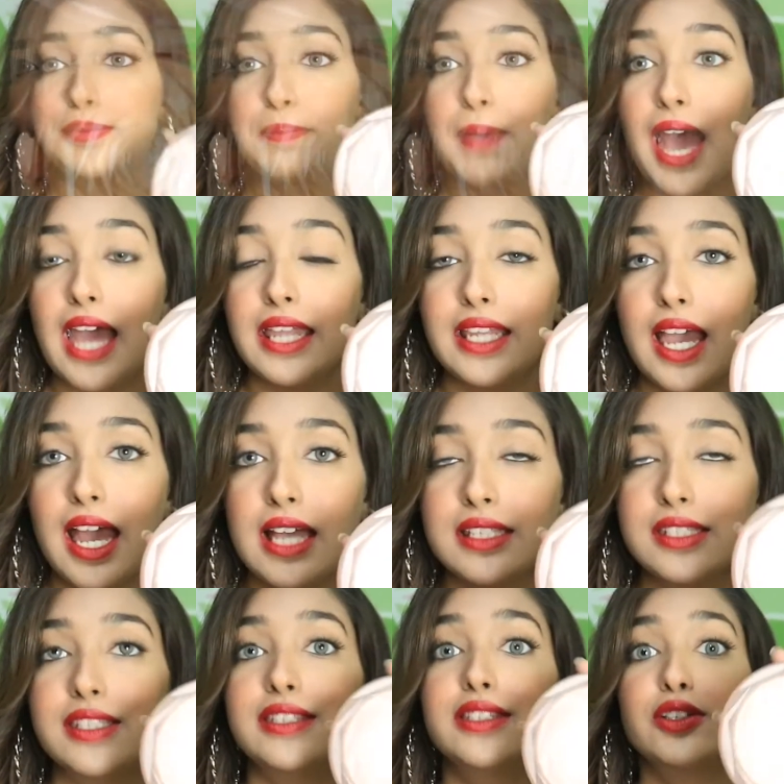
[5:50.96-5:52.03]
pan has
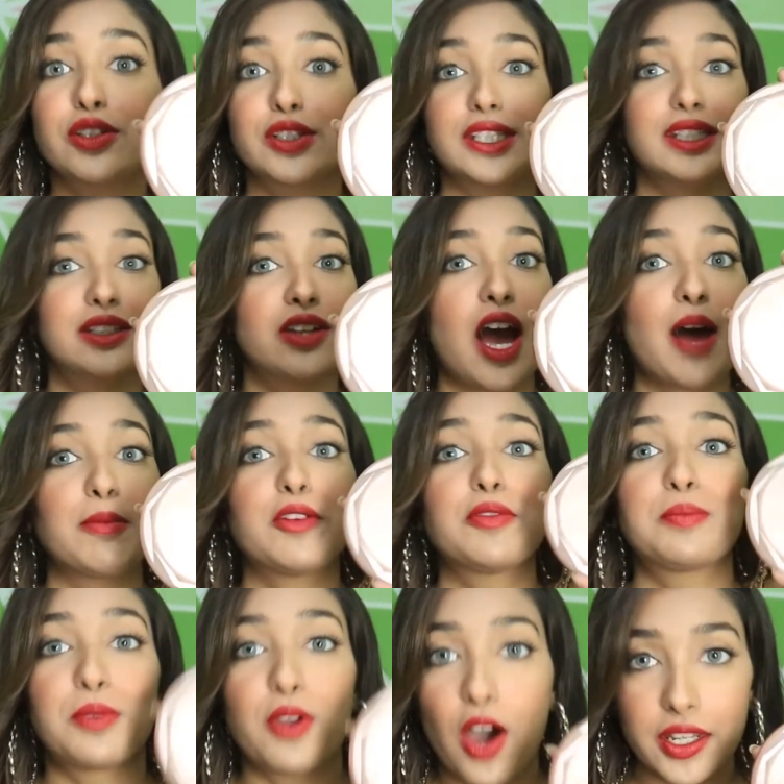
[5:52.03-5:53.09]
30 gram
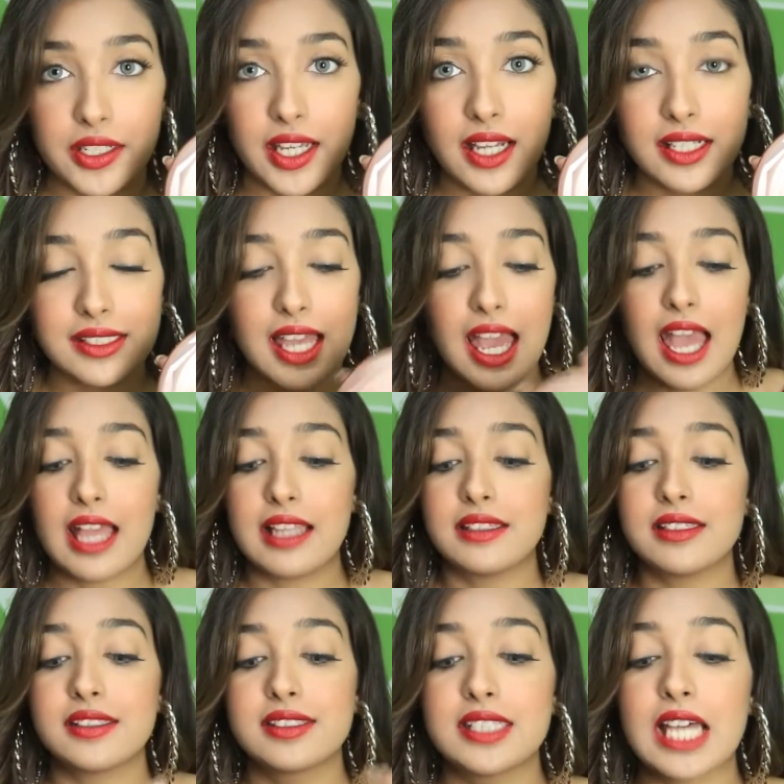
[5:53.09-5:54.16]
of product and
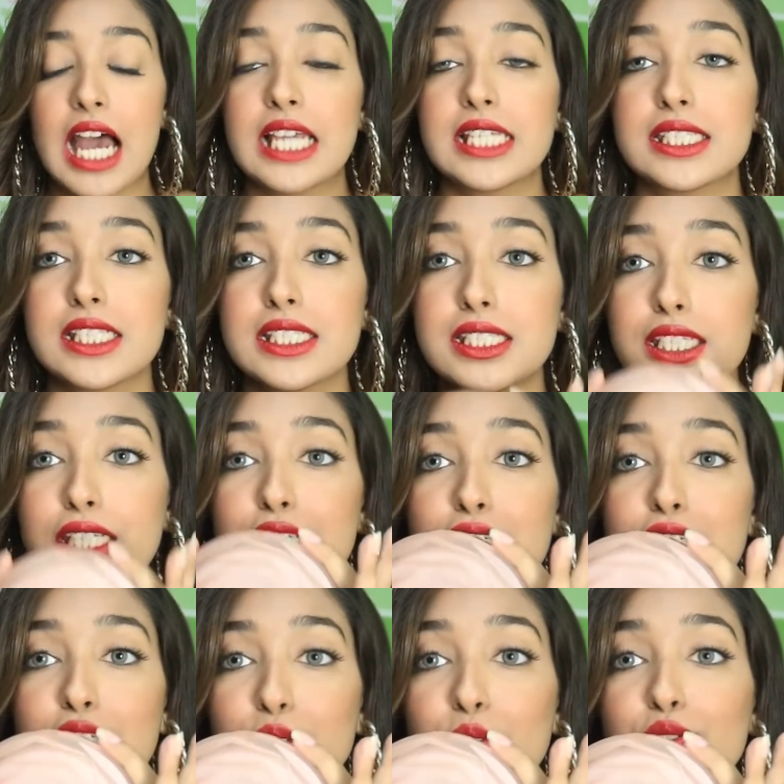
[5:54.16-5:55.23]
the size is
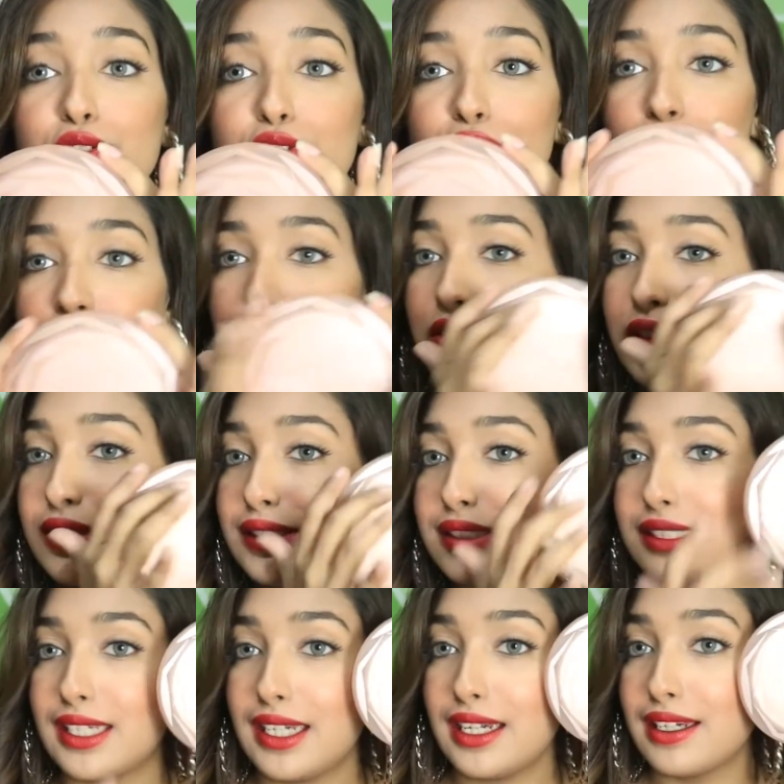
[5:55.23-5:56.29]
huge. You can
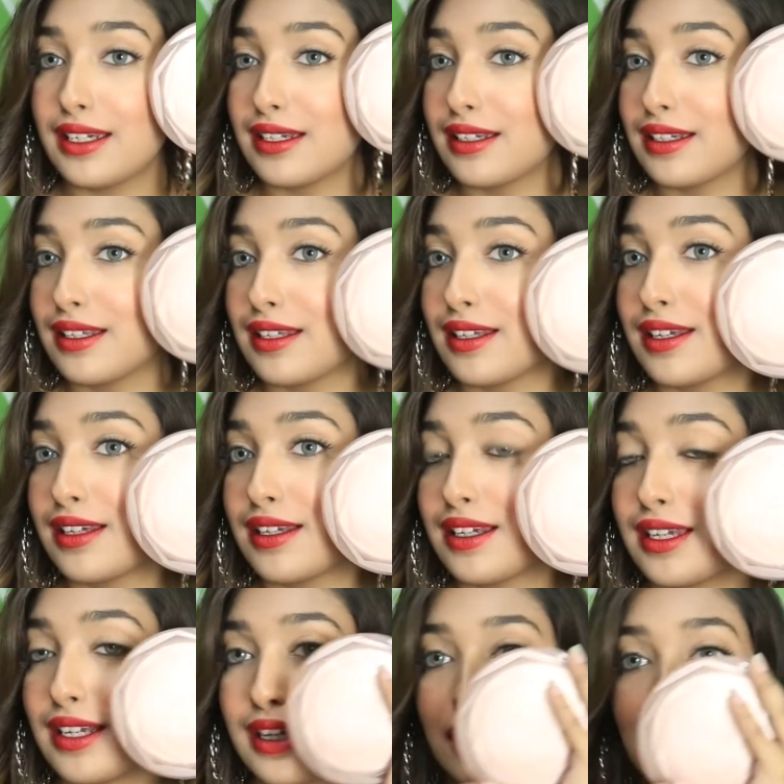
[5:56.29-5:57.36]
see
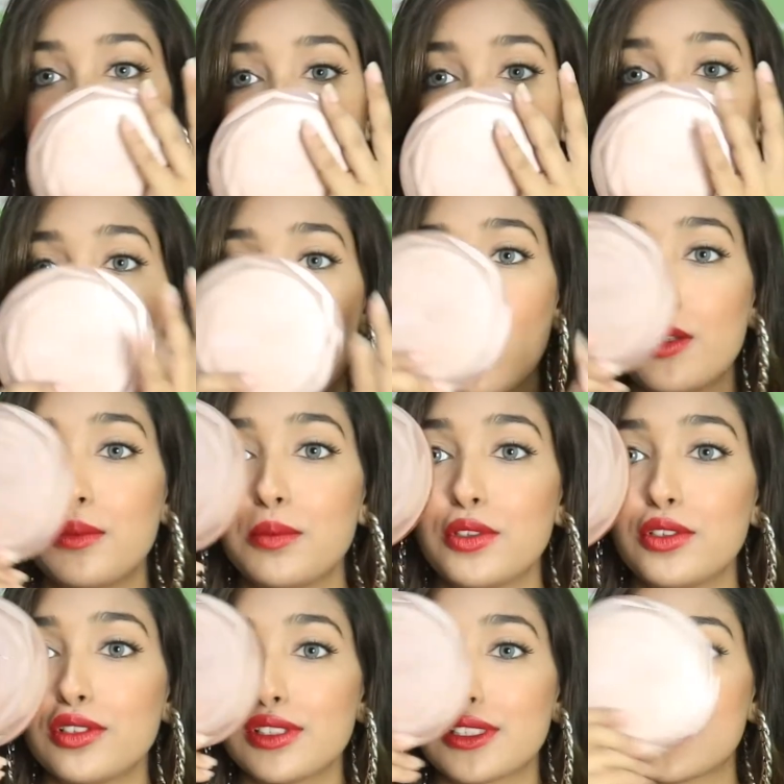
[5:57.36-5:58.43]
it's
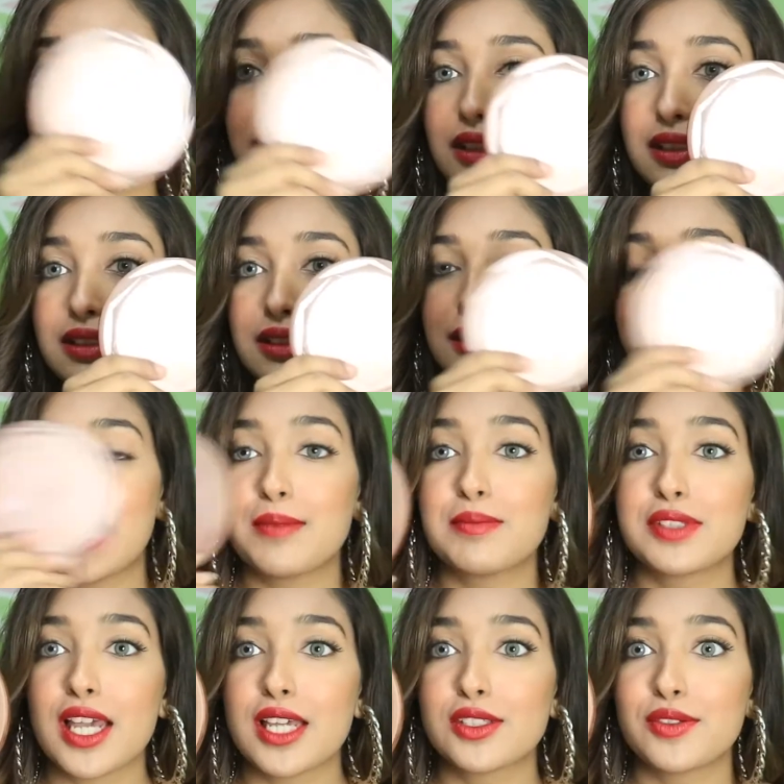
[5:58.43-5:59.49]
almost the same
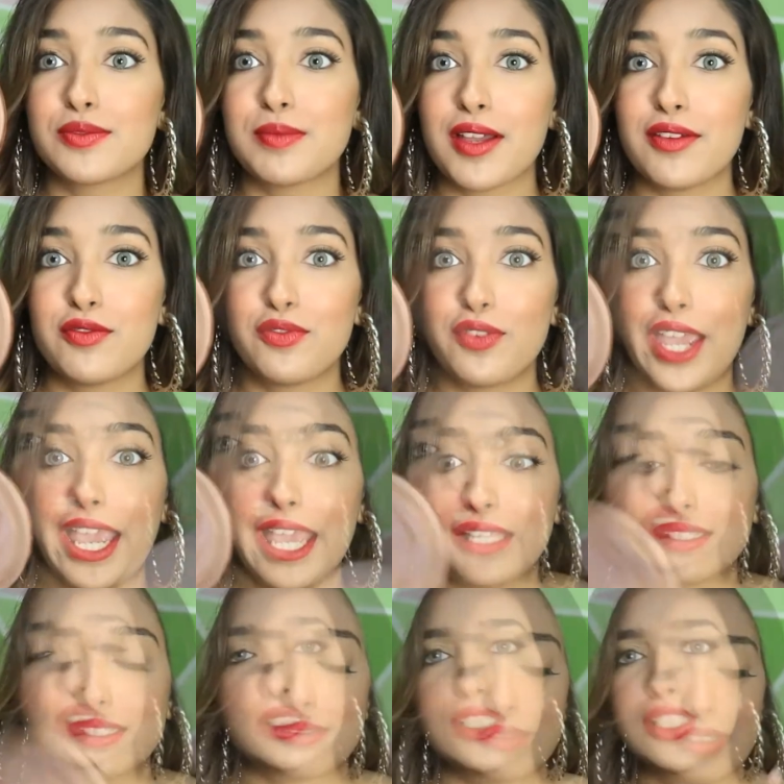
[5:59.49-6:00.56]
size of my
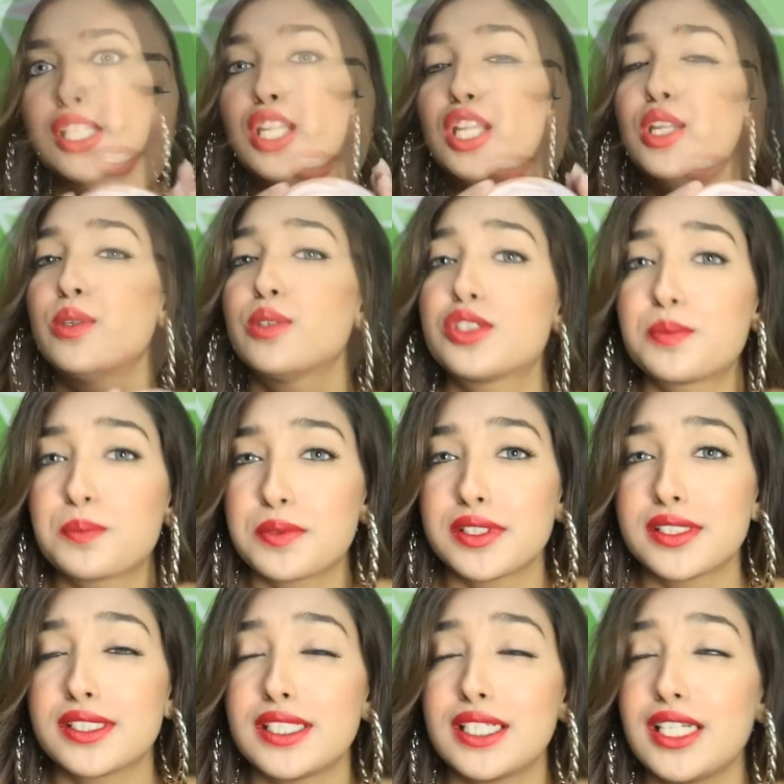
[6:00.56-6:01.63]
face. It looks
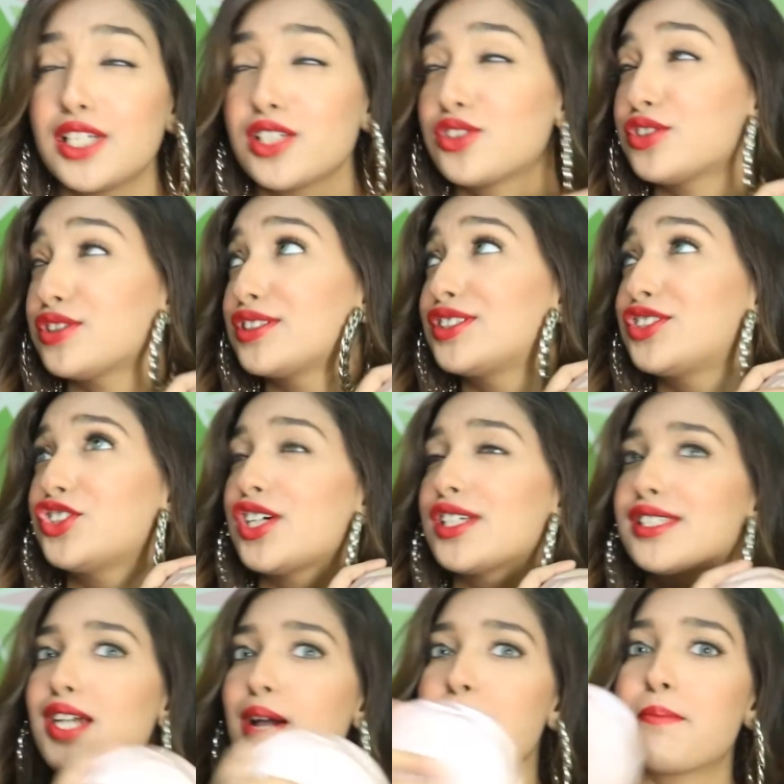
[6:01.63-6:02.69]
pretty. She's
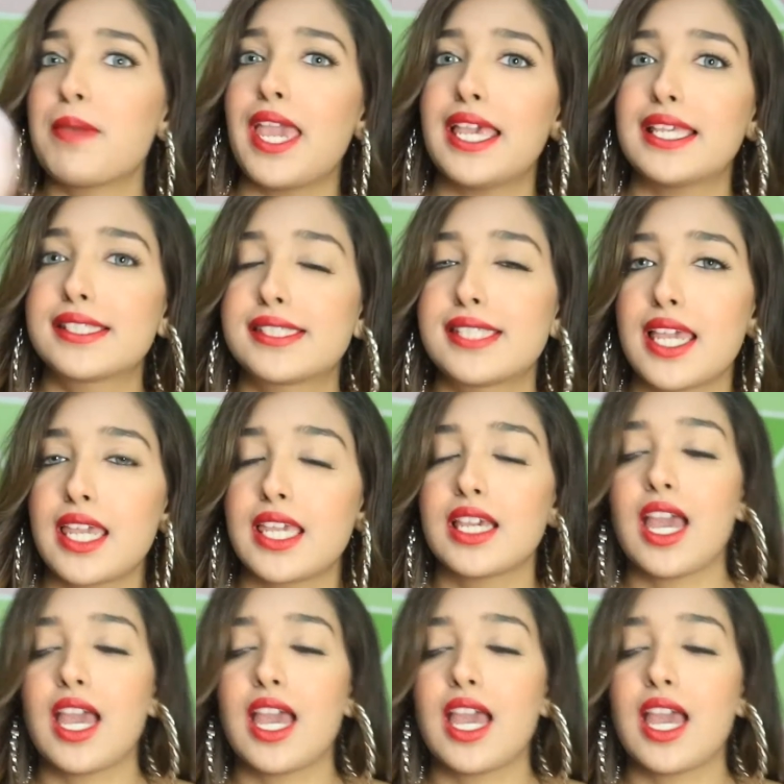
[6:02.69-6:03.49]
just amazing,